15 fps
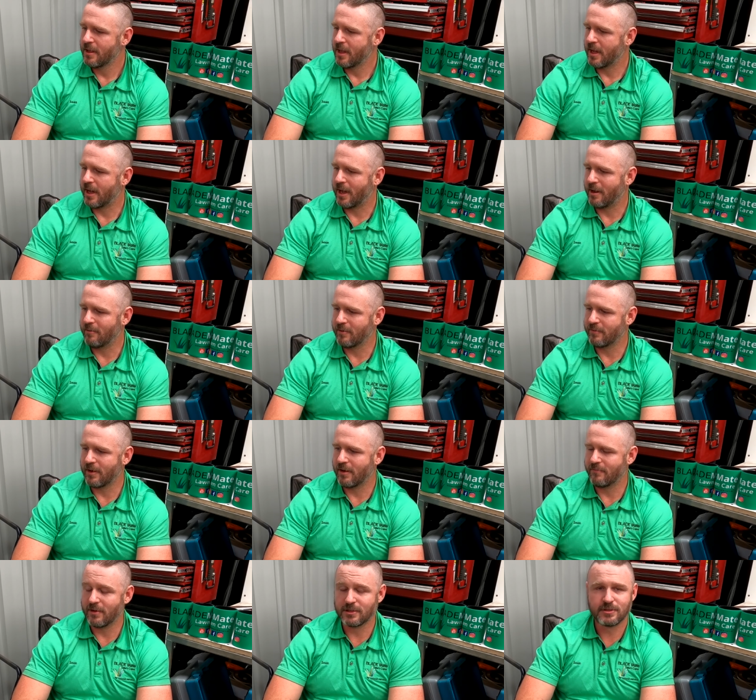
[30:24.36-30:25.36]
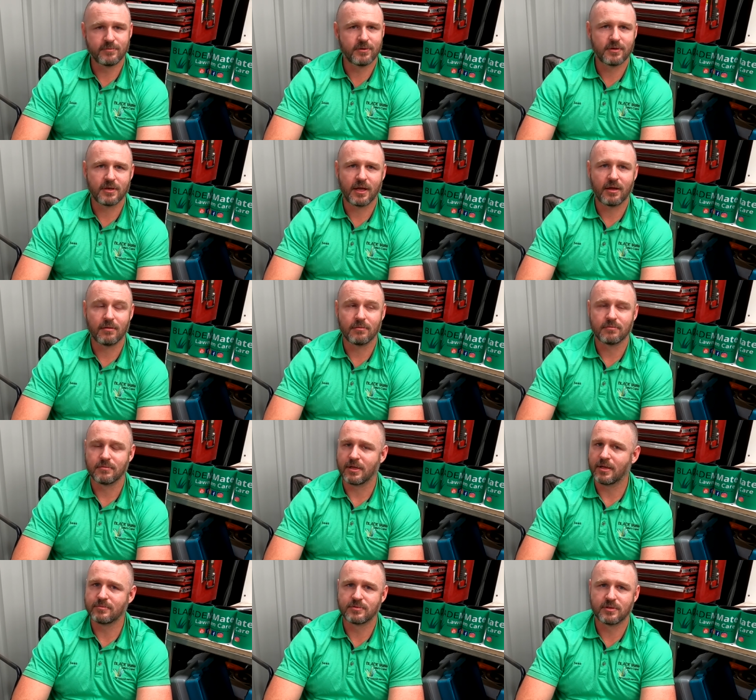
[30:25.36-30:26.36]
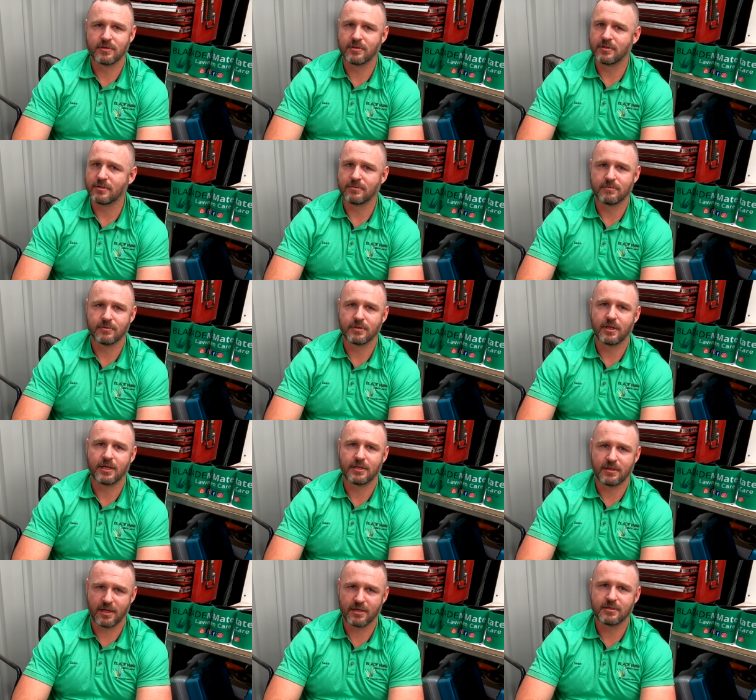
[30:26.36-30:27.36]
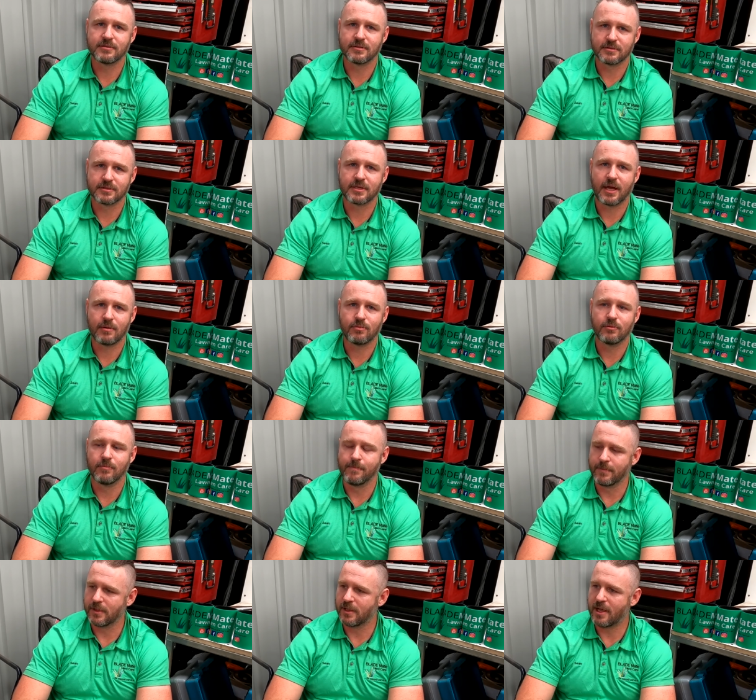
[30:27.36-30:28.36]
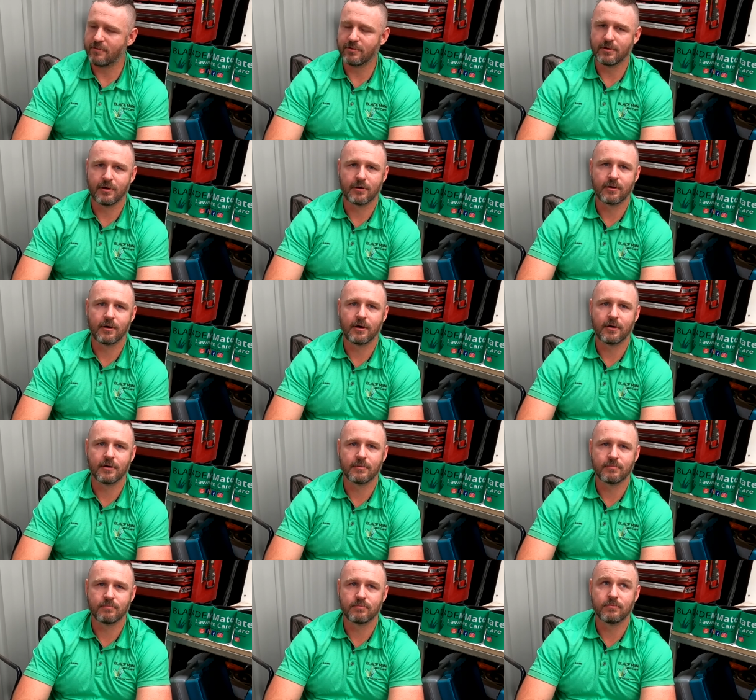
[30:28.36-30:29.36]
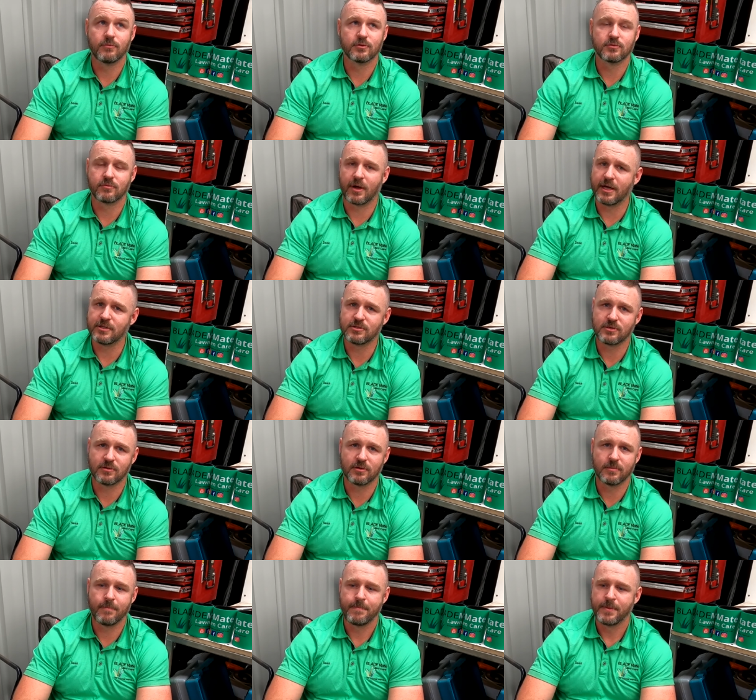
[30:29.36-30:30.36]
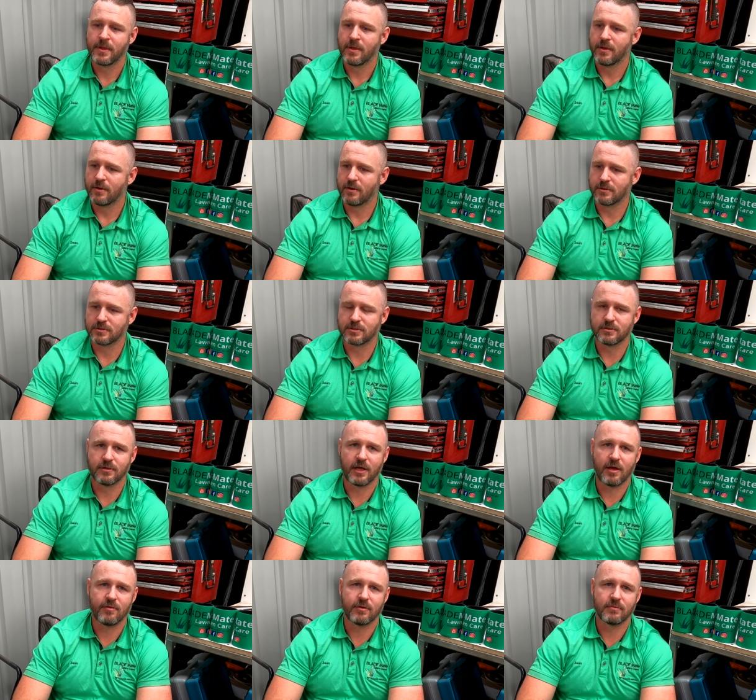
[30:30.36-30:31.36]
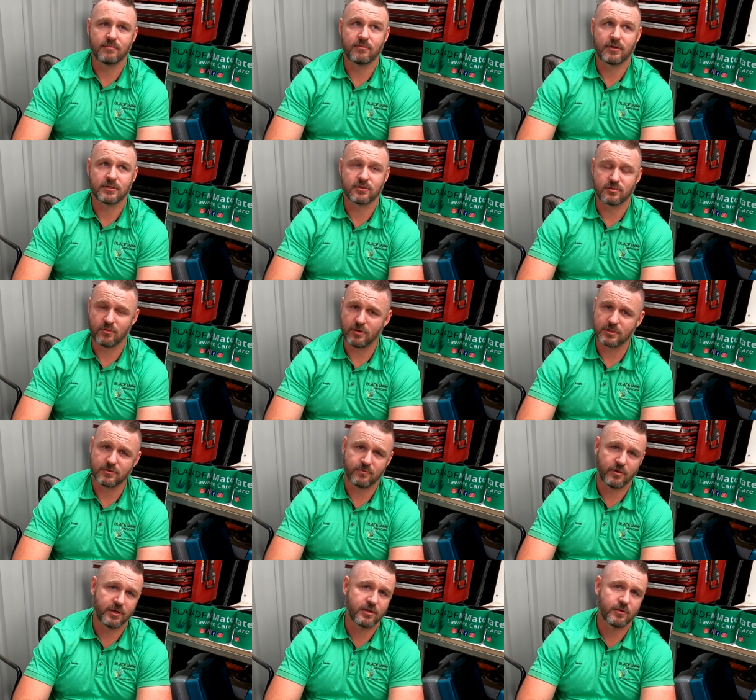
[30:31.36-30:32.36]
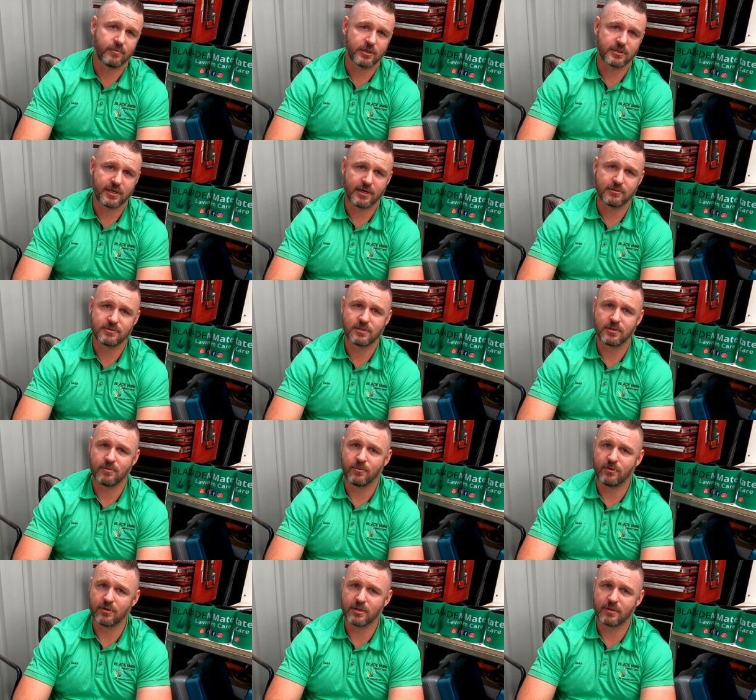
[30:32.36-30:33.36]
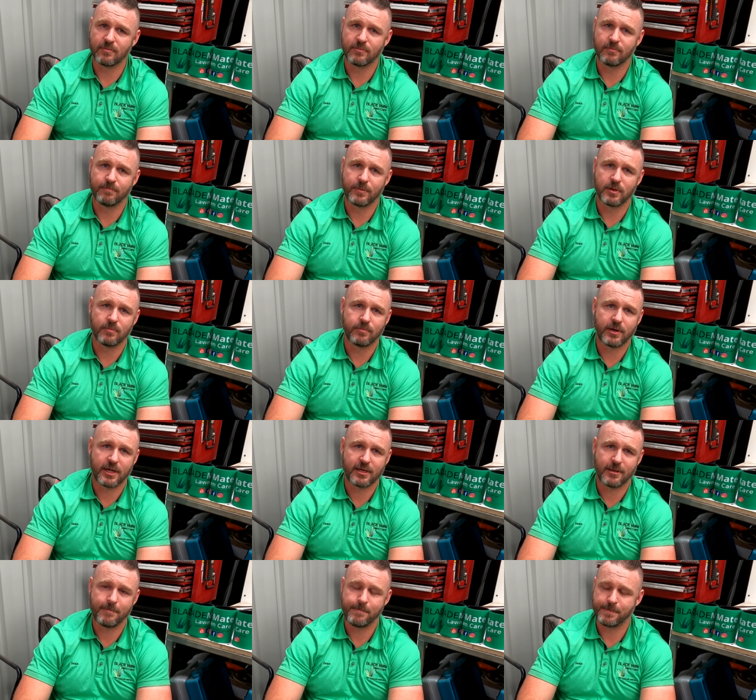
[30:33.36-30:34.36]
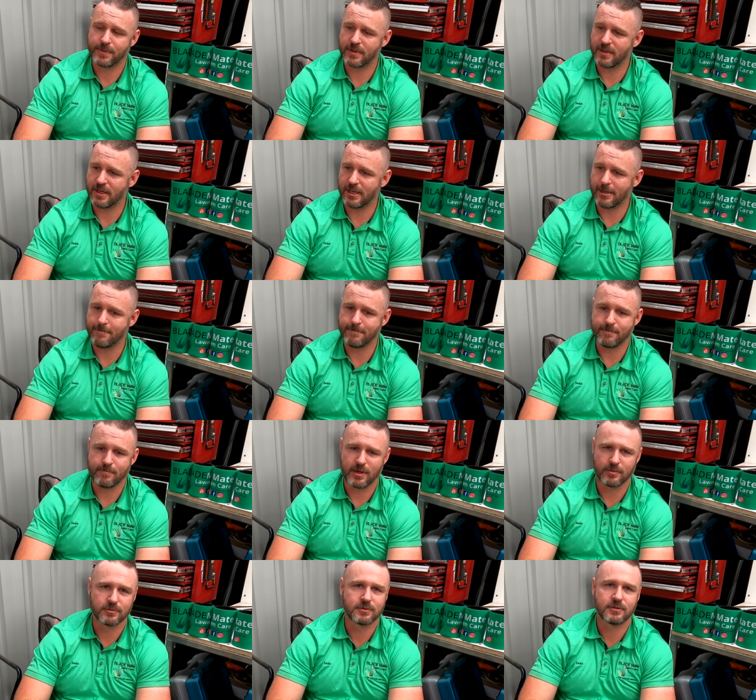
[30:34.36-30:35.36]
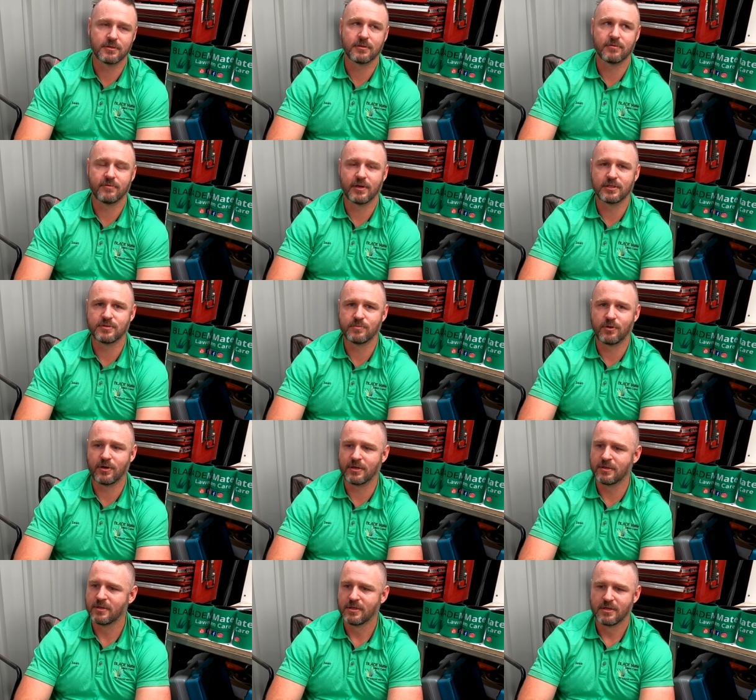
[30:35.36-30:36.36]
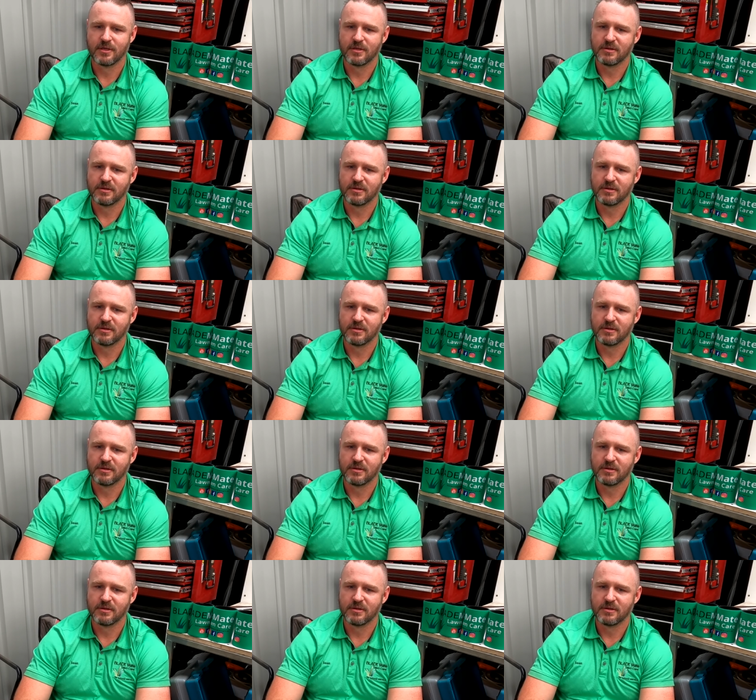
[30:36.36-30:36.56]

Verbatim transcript: Uh, however, Vegemite, no, absolutely, that, that is a staple. Love it. I, I was raised on it. I still have it once or twice a week on my toast in the morning, a bit of butter um, melts into the Vegemite.